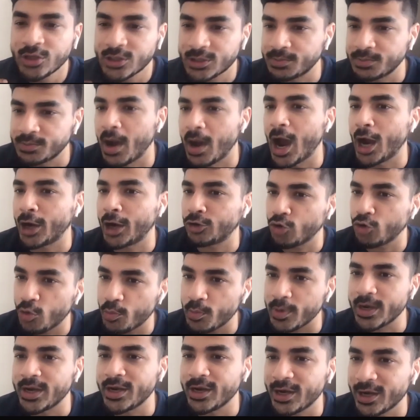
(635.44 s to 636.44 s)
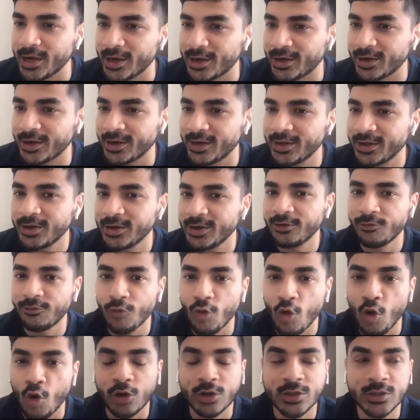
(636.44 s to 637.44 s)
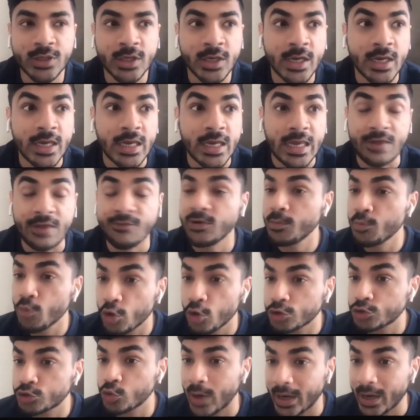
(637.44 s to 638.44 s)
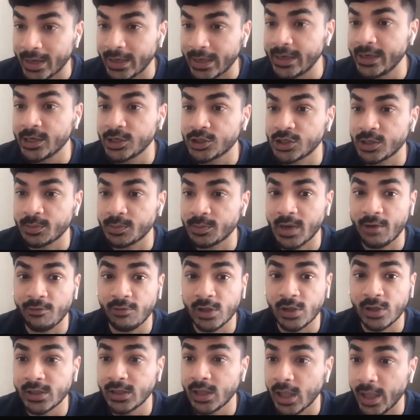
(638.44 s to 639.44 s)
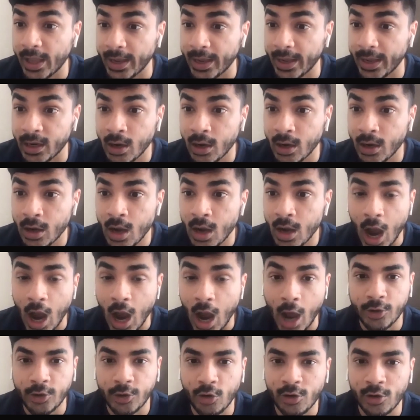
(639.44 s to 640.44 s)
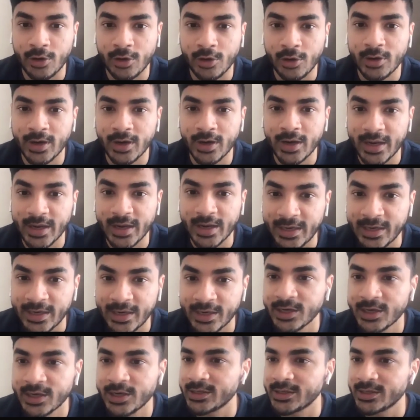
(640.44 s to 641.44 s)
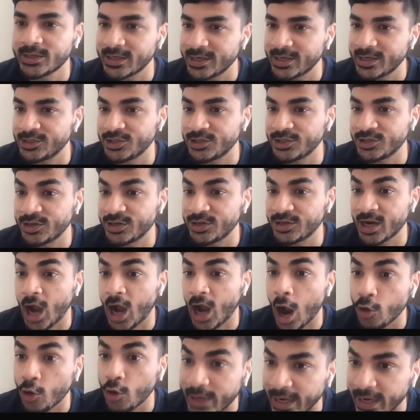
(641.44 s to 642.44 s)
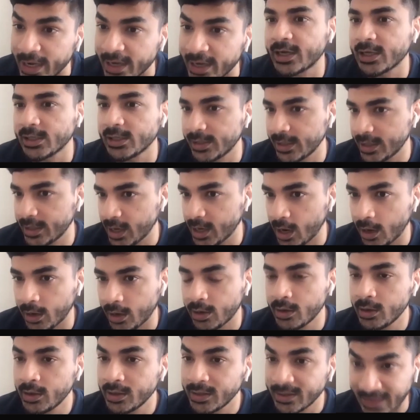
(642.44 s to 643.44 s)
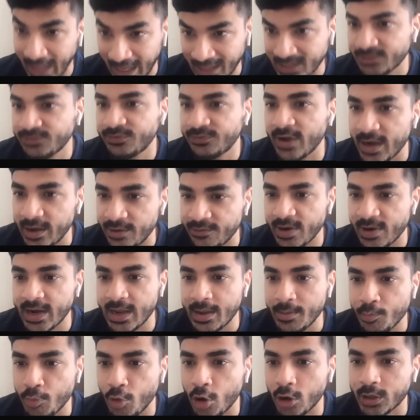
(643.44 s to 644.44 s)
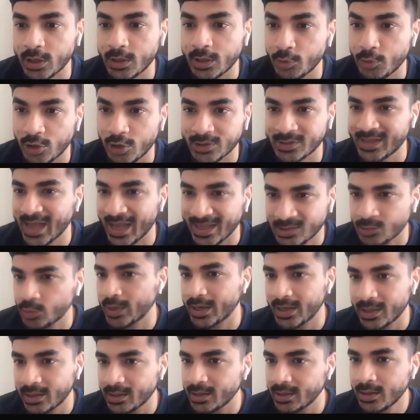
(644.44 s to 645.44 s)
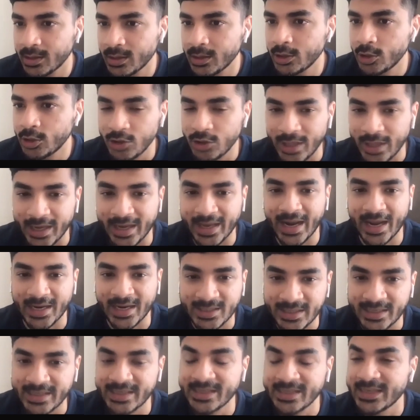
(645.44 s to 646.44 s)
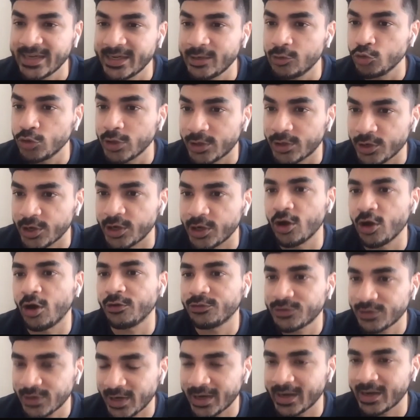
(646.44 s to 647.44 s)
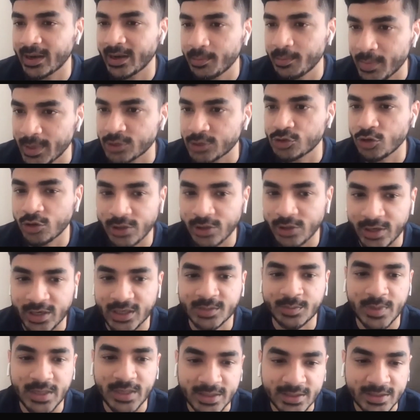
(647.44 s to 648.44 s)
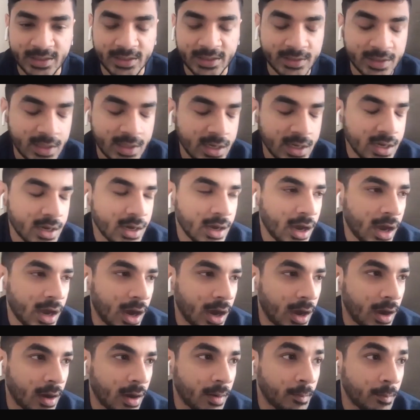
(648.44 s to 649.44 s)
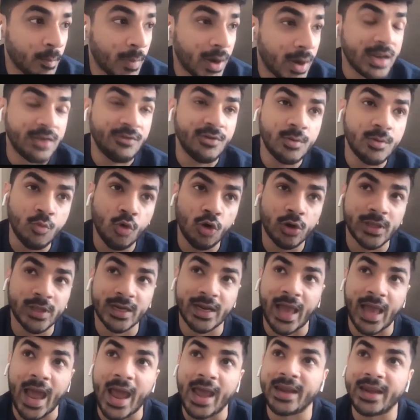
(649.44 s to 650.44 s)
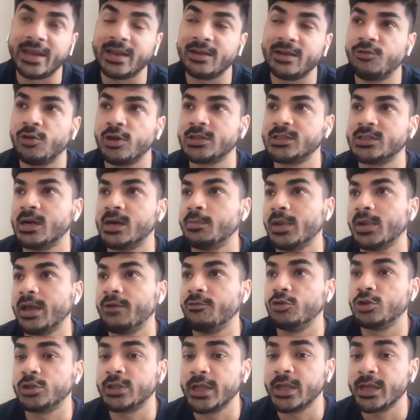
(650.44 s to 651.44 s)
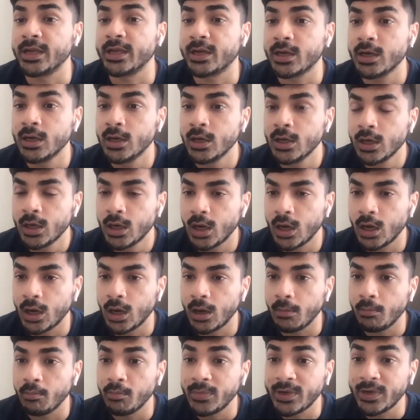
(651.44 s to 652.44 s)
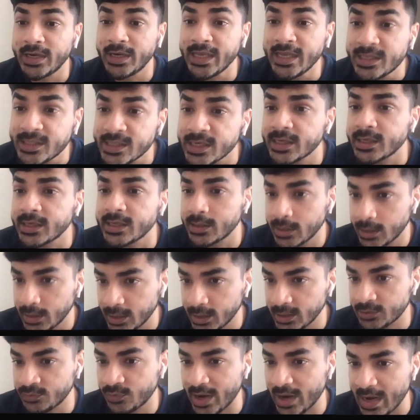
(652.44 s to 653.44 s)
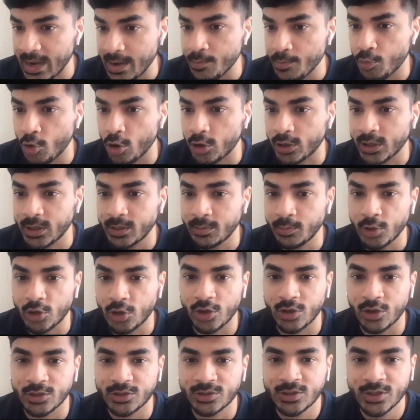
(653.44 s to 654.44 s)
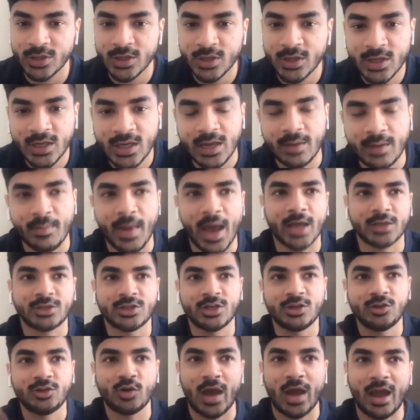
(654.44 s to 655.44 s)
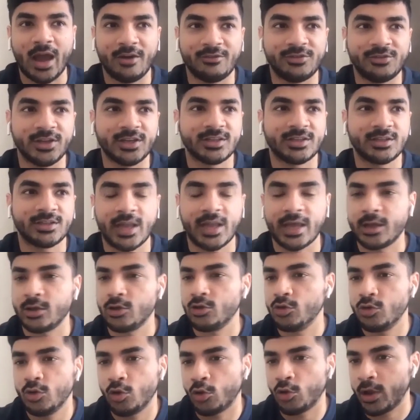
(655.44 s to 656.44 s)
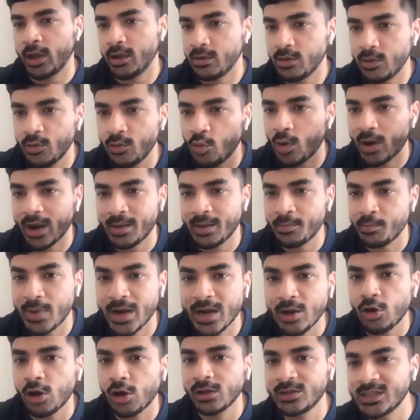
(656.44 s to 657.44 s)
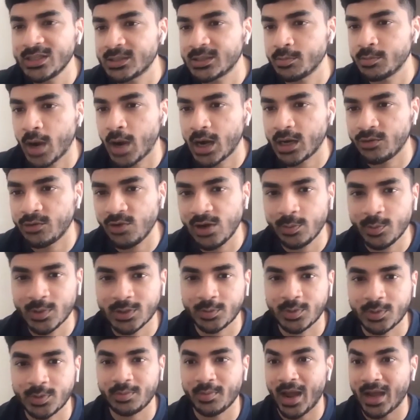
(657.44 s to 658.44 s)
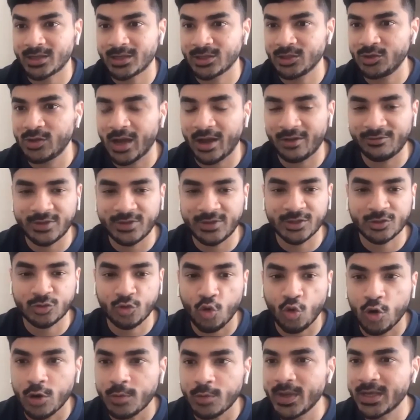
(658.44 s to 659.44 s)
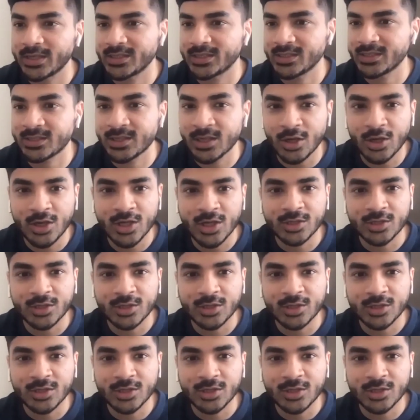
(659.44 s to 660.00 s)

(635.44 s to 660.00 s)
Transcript: smart, opinionated folks, even more so at leadership level. Like, are your leaders in engineering, how technical they are? That's very, very important, because that's when they can actually easily do the trade-offs, right? And based on their experiences. But even more than hiring, for example, I would think teaching is very important, because imagine you have this, like, okay, you can bring all these smart developers, but imagine you have these code bases